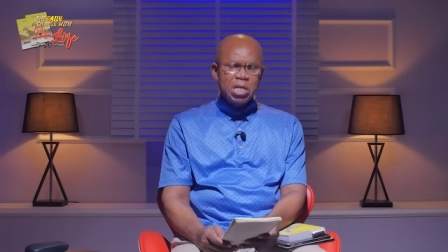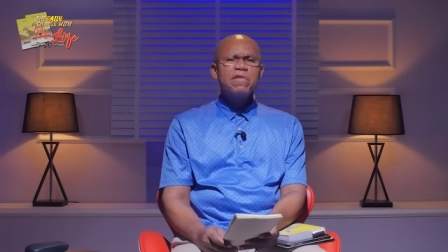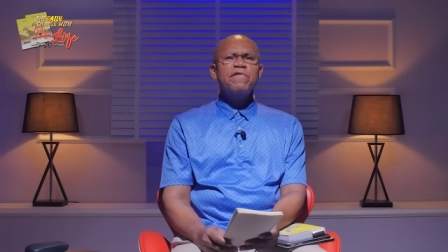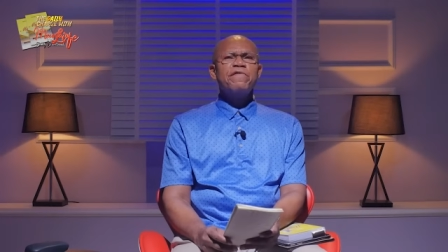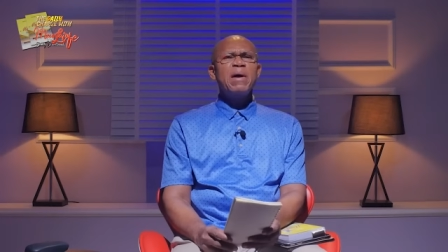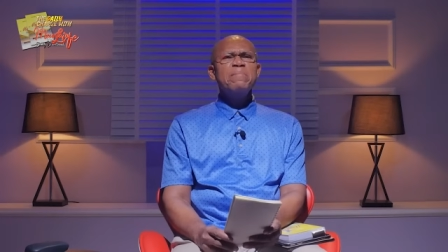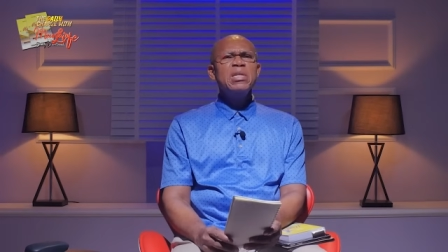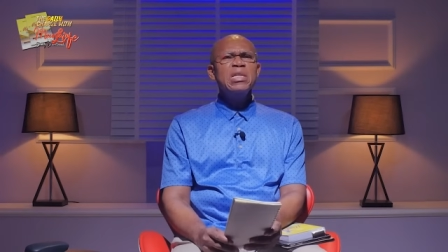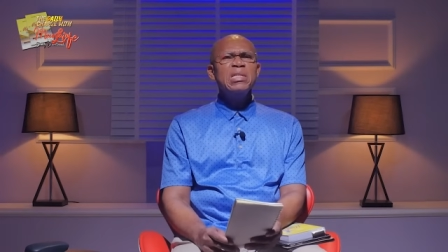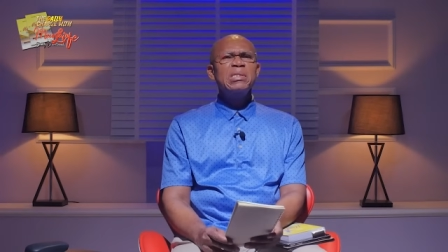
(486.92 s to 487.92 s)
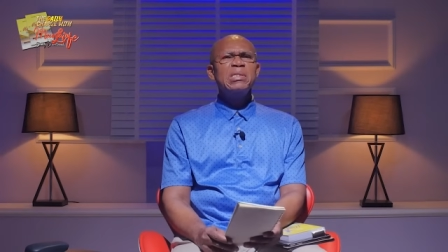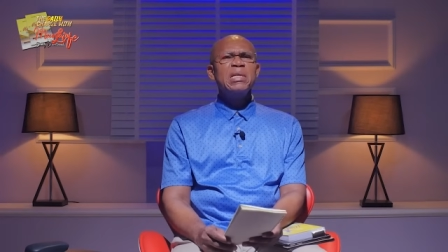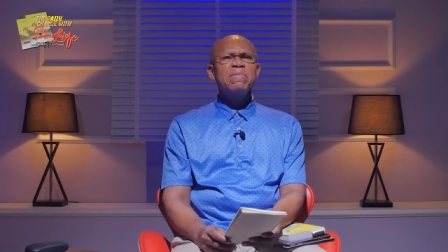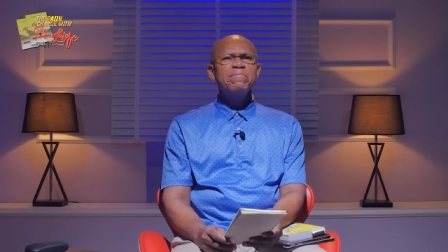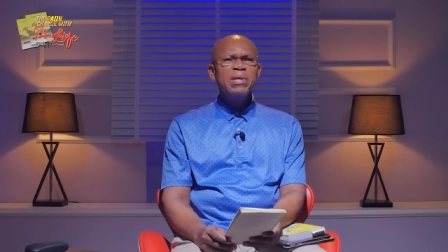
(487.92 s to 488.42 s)
A family is
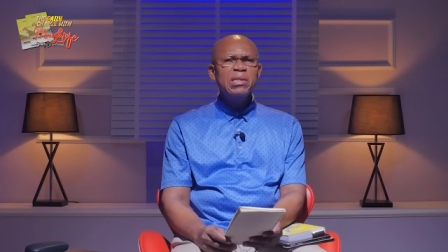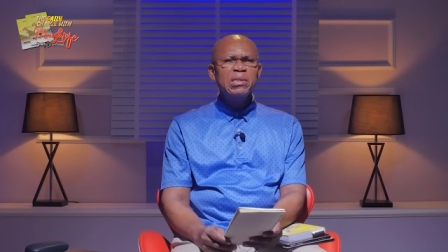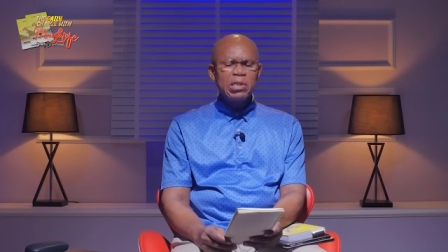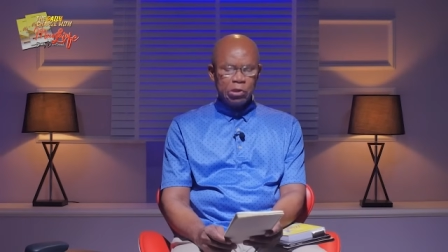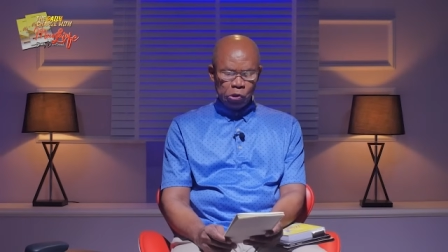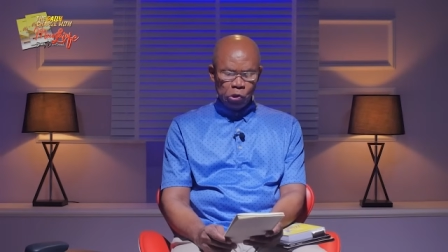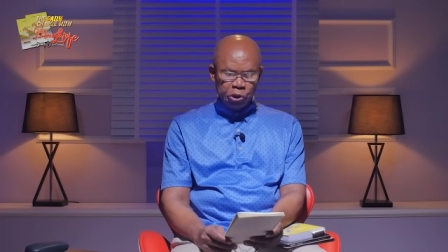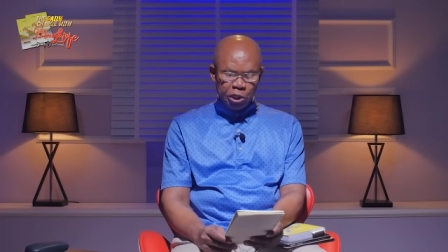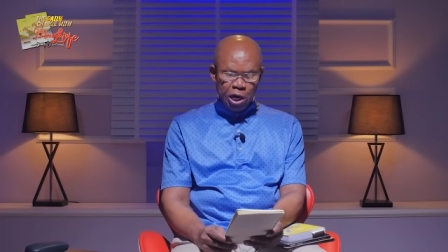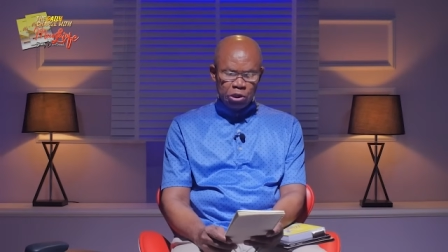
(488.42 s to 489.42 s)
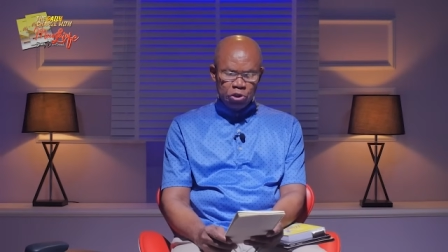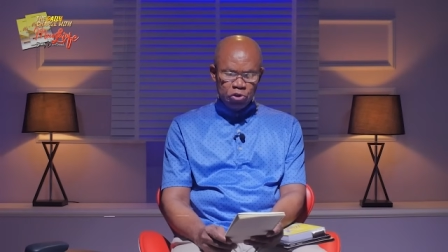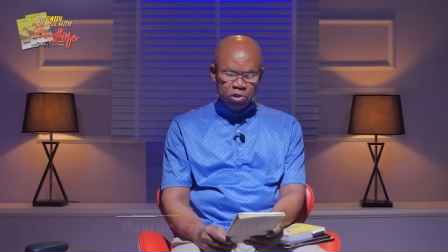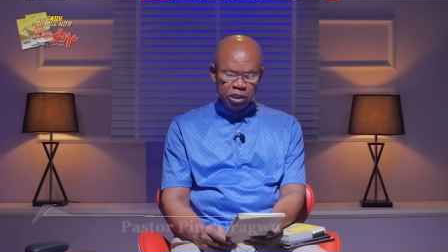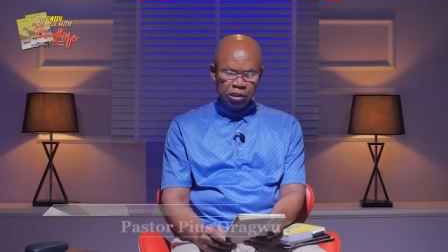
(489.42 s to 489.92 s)
a basic social
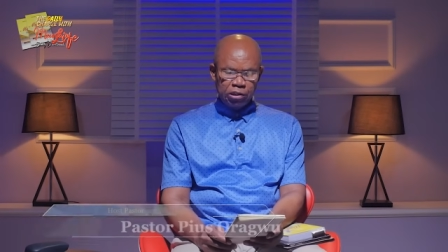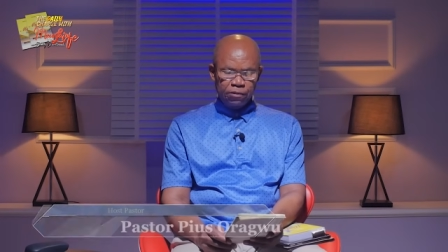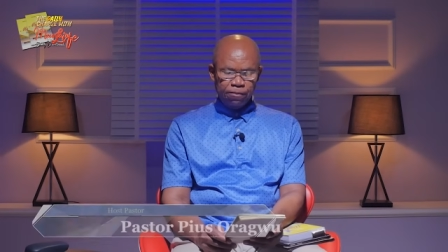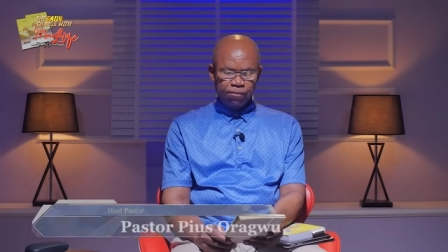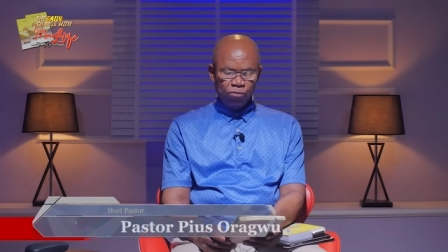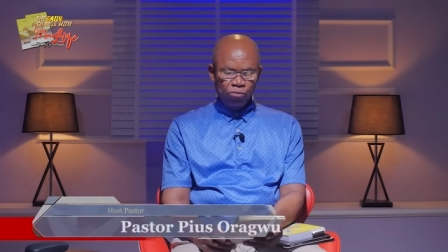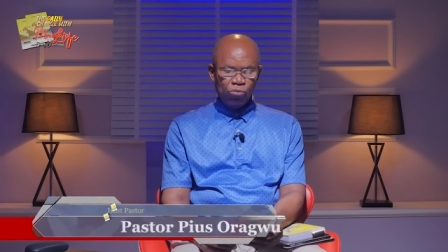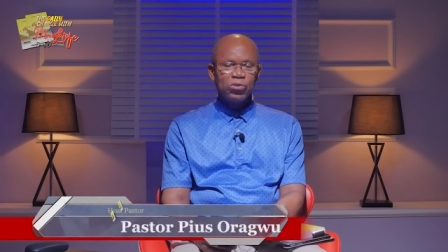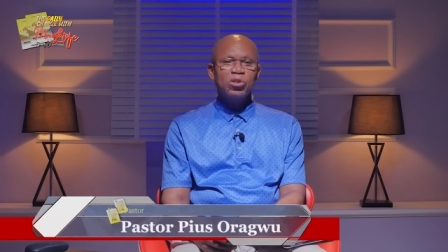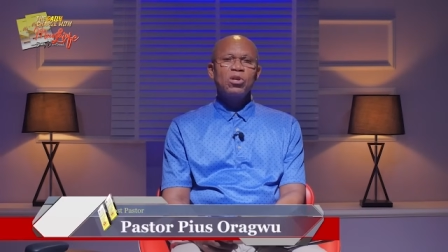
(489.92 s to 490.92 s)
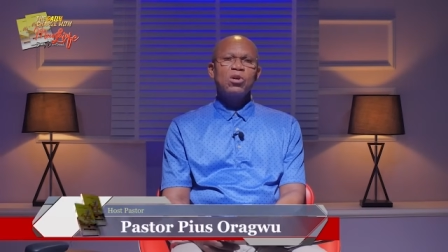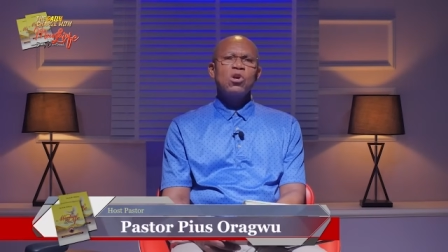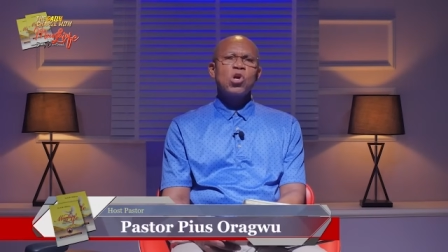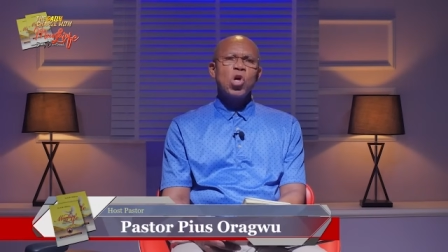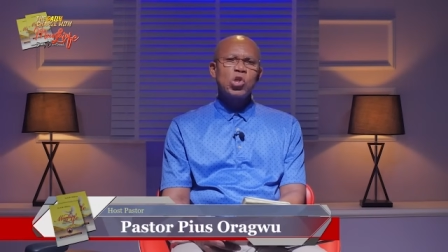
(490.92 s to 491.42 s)
unit
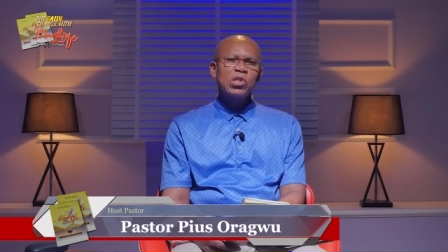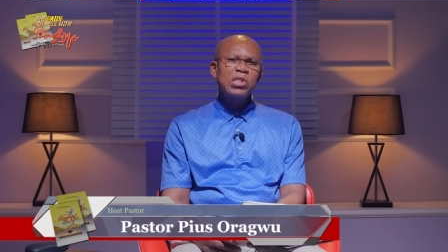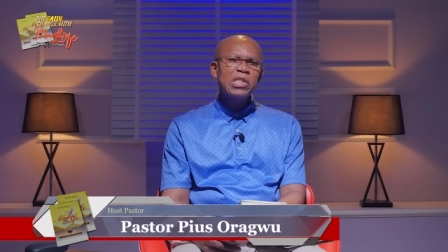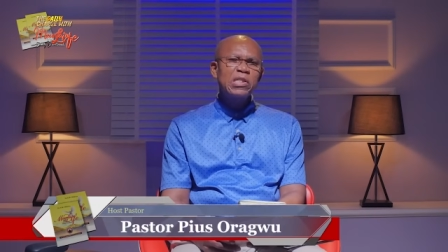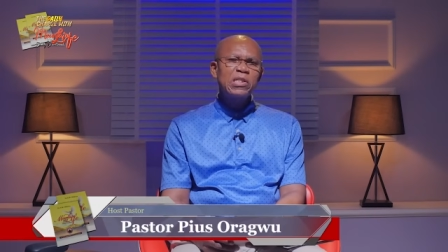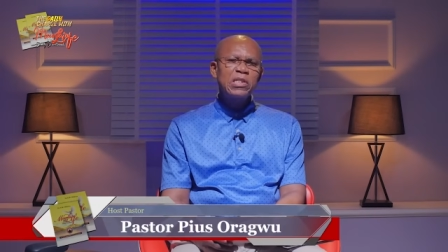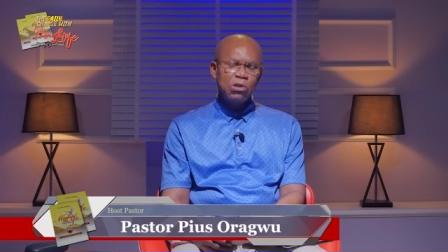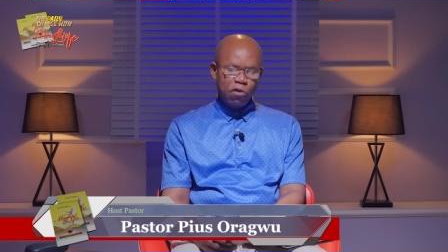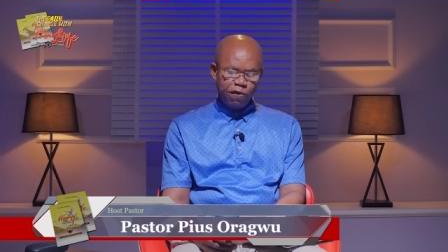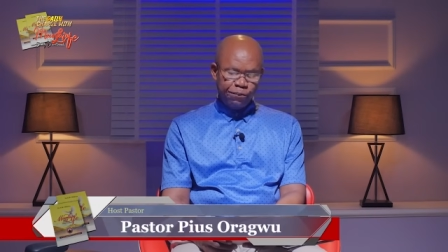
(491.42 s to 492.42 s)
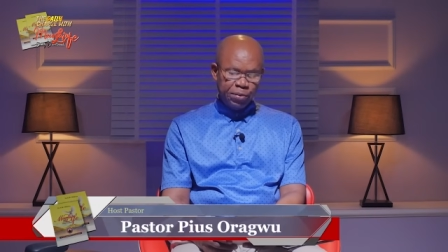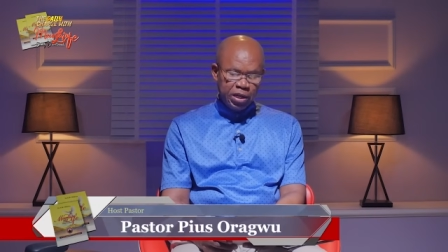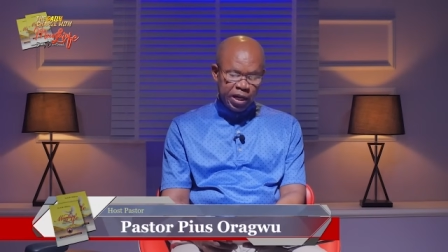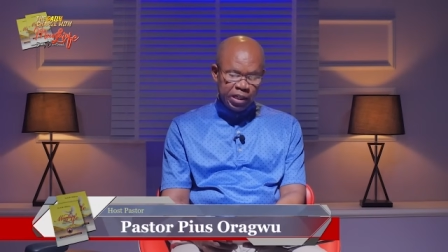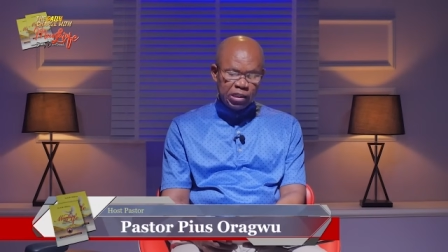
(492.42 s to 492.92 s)
consisting of
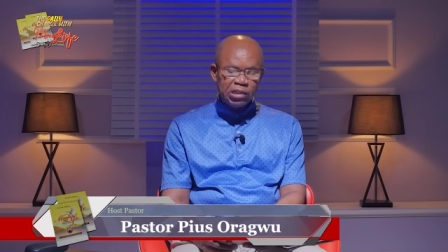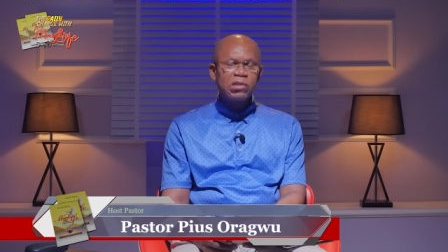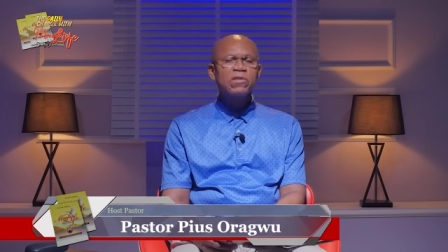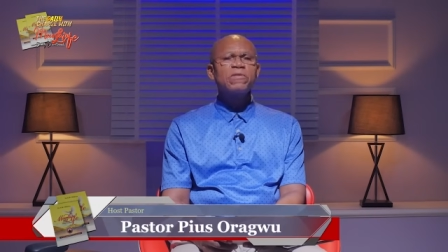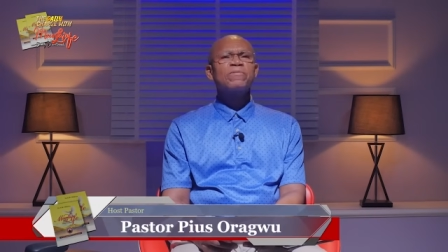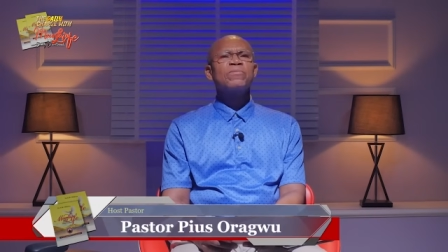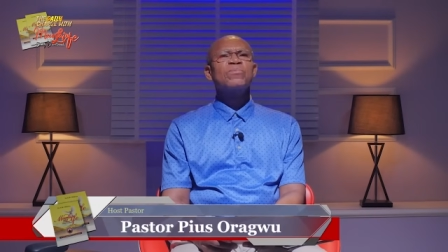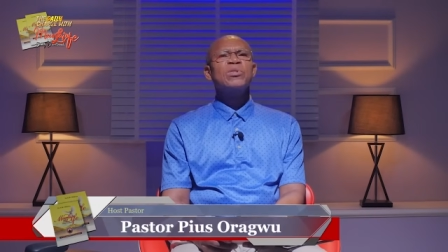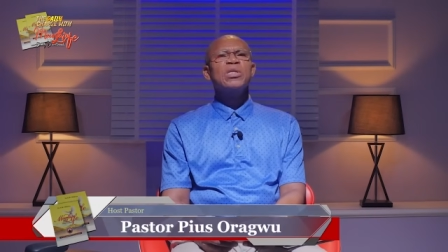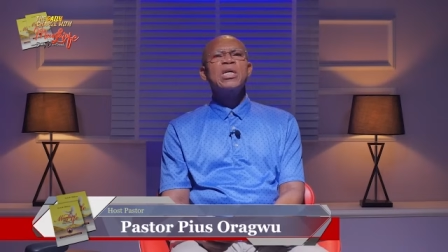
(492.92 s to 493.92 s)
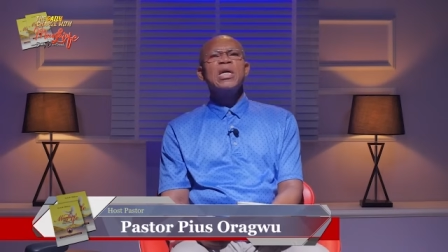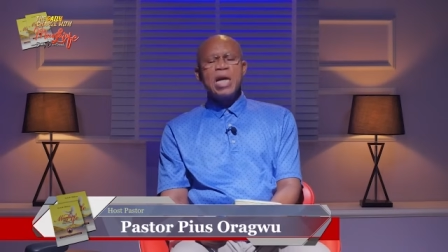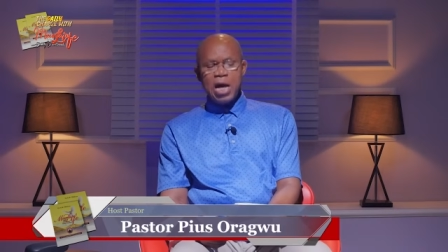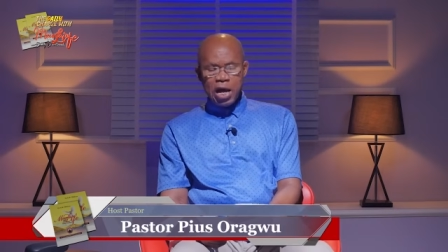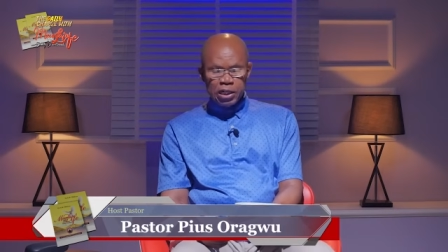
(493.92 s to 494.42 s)
parents
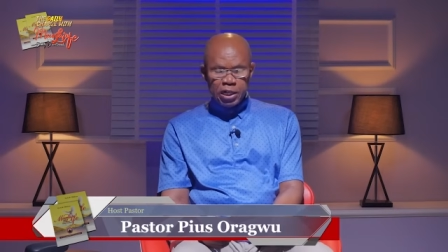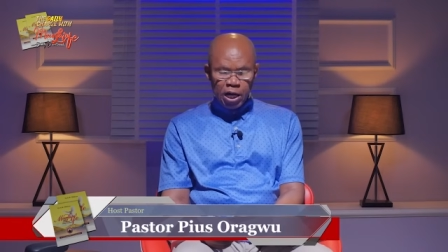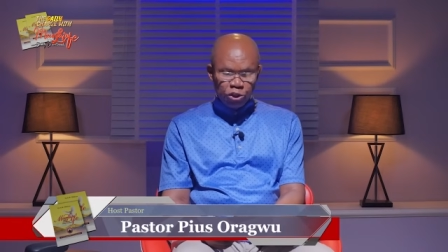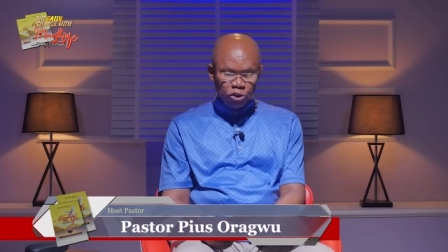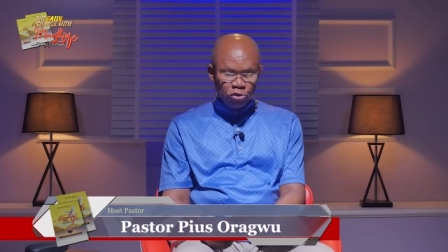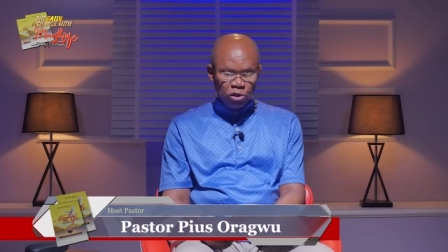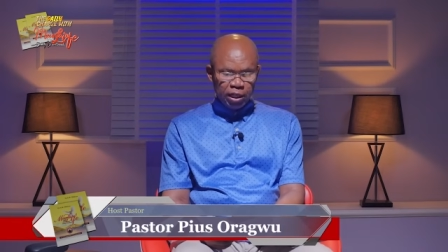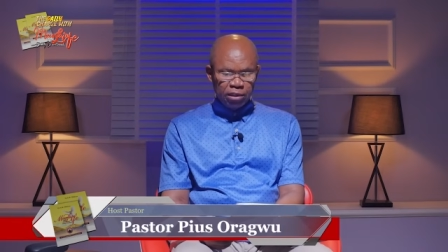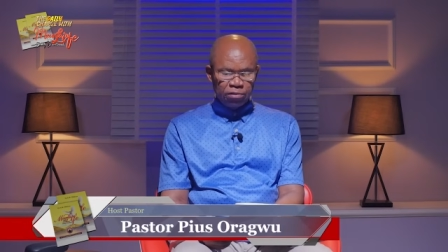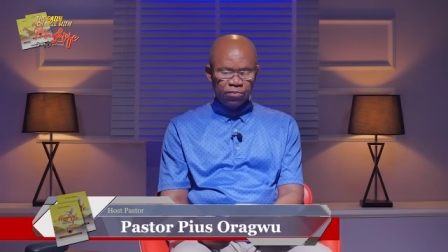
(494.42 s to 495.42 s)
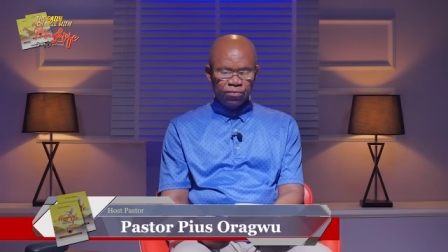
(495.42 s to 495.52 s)
and their children,